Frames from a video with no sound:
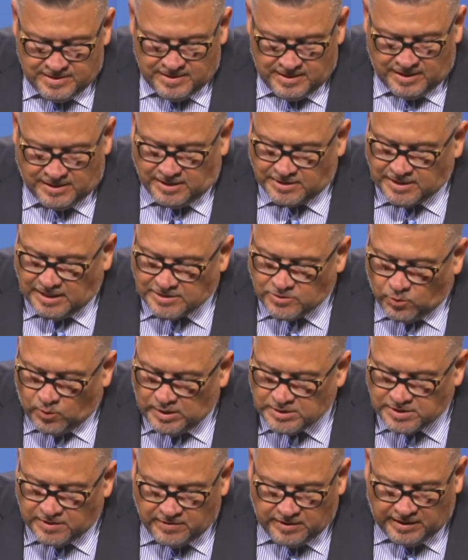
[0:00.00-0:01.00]
He says, As it
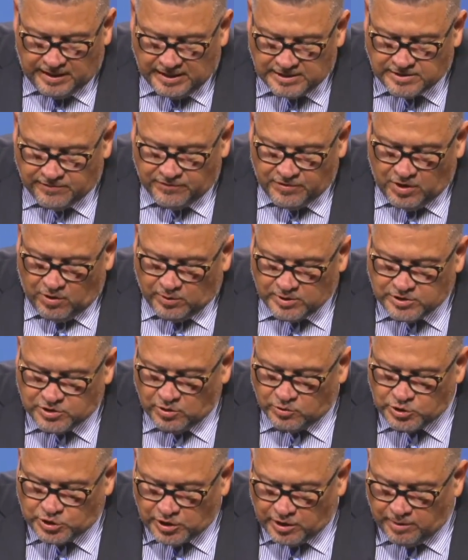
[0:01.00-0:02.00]
was in the days of Noah,
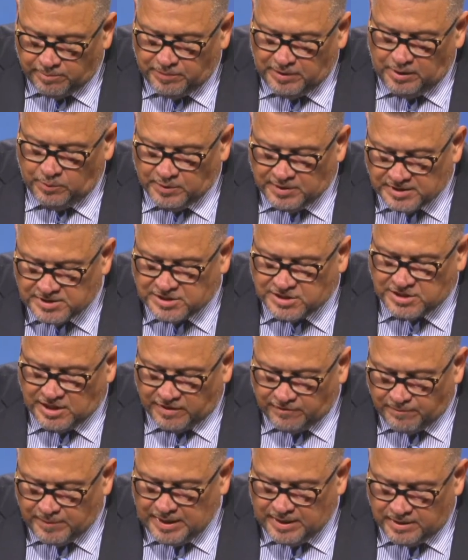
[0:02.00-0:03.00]
so shall it be when the Son
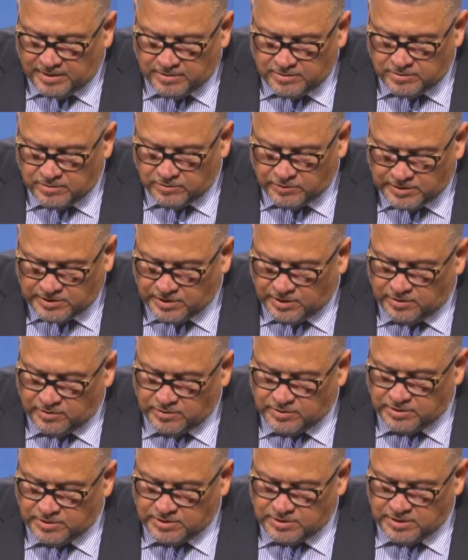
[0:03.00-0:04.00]
of Man
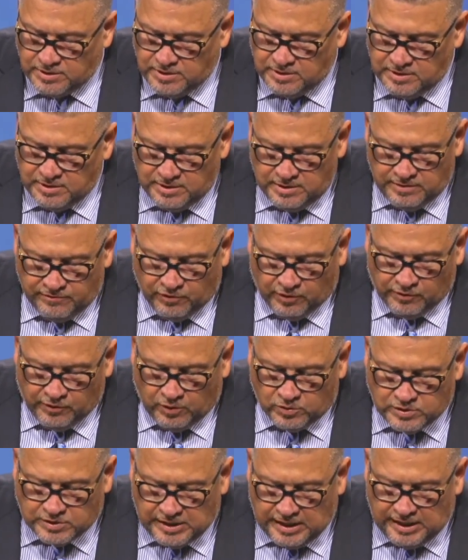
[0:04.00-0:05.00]
returns. For in
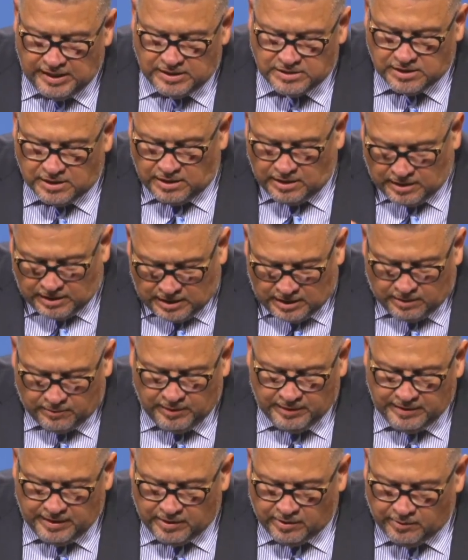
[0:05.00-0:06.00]
those days, and I, and I
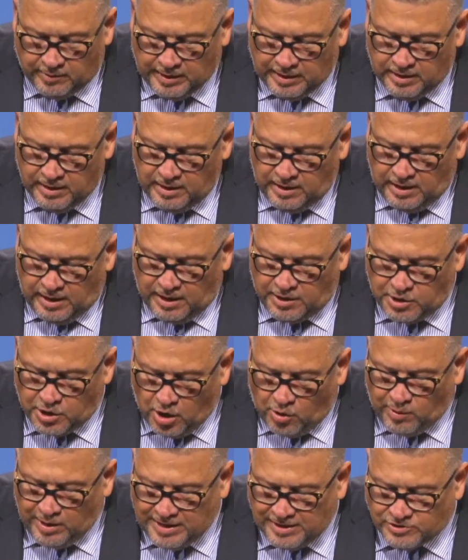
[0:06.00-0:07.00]
read that already, and
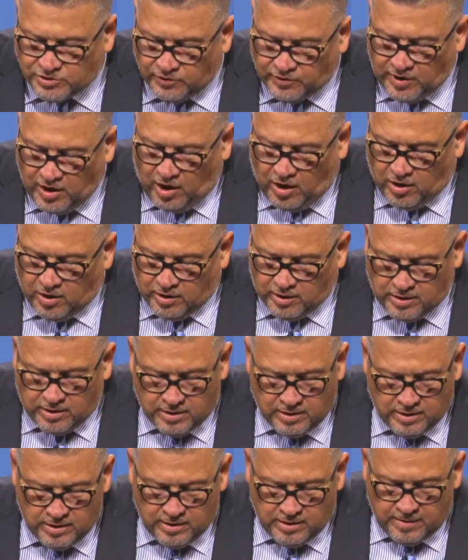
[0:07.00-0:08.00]
Noah entered the ark,
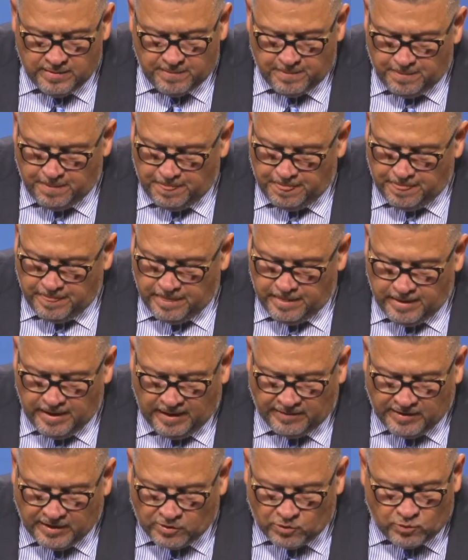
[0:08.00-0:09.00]

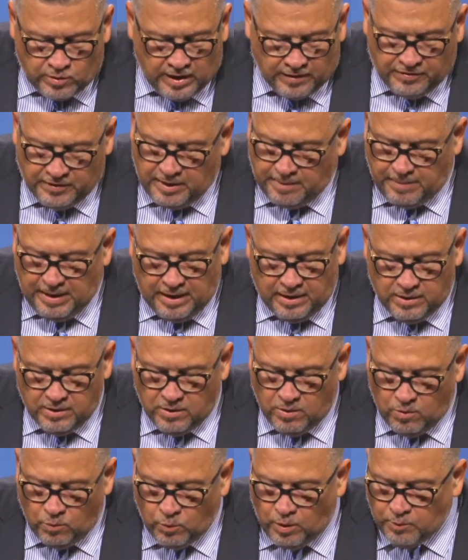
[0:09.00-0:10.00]
and they knew nothing about
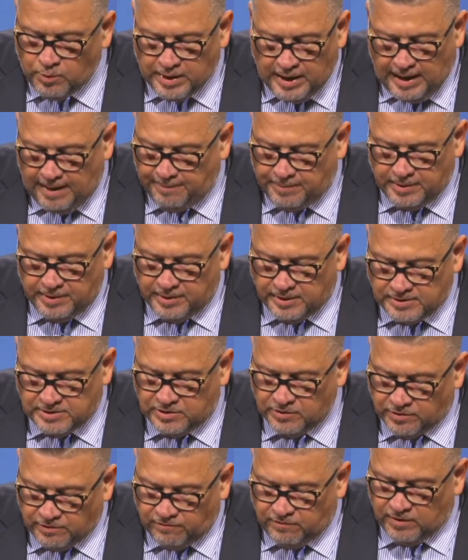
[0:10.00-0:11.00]
what would happen
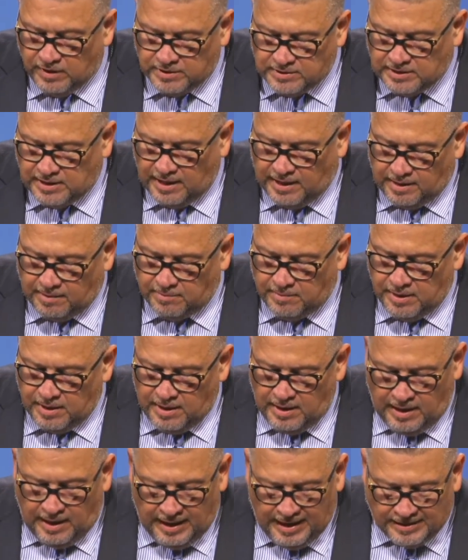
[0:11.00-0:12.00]
until the flood came
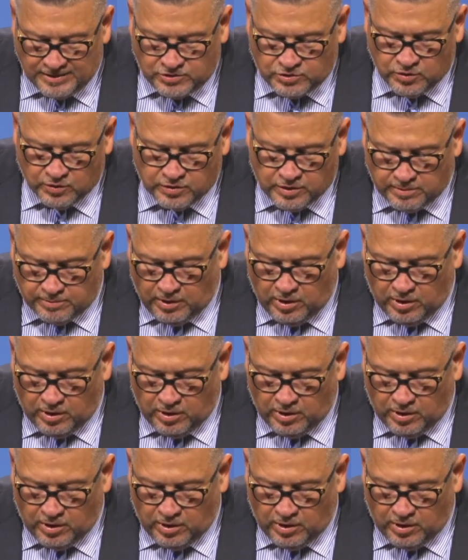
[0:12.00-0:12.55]
and took them